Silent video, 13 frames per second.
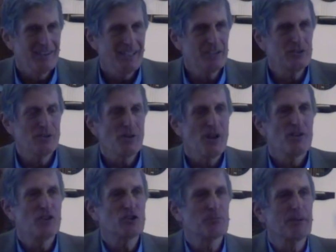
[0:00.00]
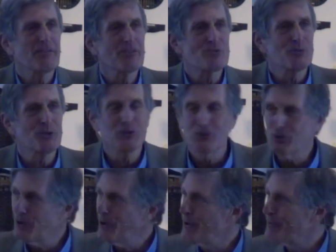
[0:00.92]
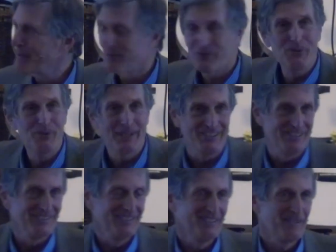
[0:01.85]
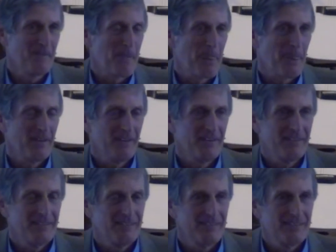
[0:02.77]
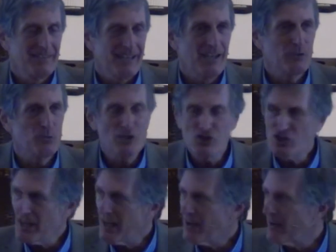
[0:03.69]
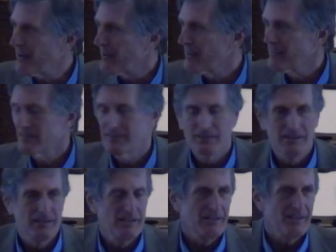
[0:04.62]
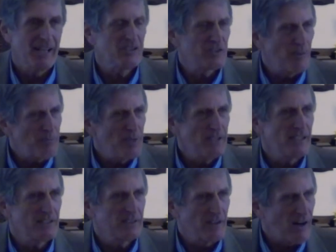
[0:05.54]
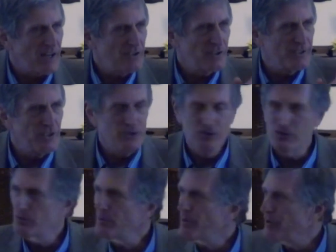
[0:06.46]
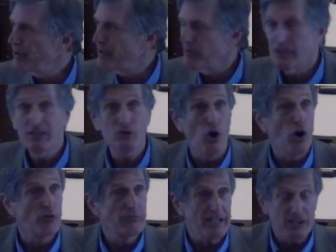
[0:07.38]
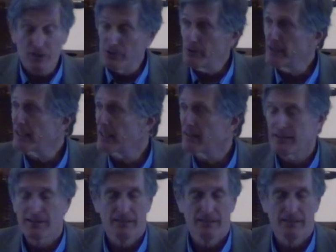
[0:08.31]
into the spiritual YouTube, if you will. As we share, that's something that God's going to do with you. He's already doing it,